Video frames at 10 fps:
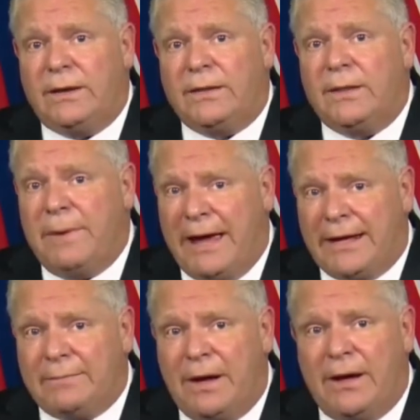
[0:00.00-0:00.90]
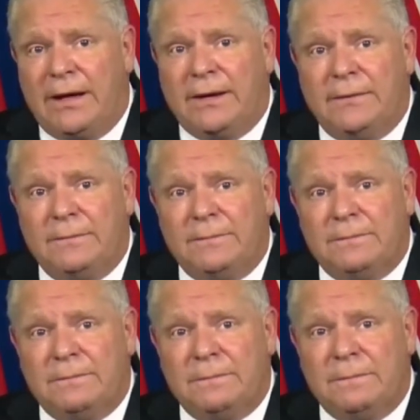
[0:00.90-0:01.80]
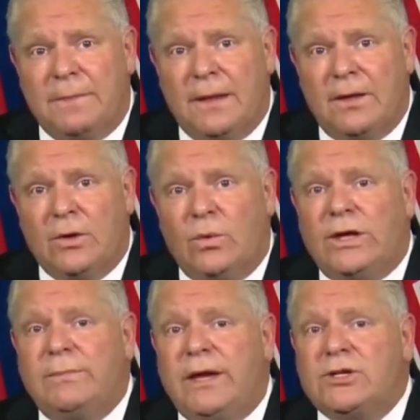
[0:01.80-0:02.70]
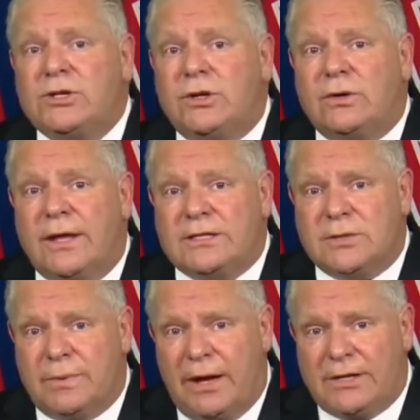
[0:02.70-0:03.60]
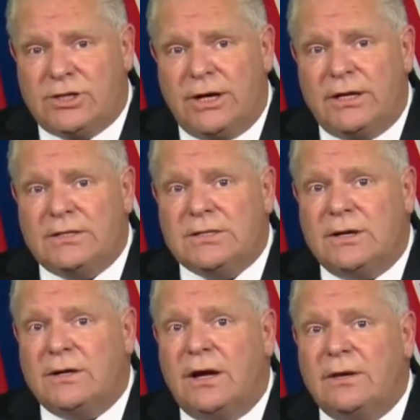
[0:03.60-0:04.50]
the panic buying, We can make sure that supply chains are not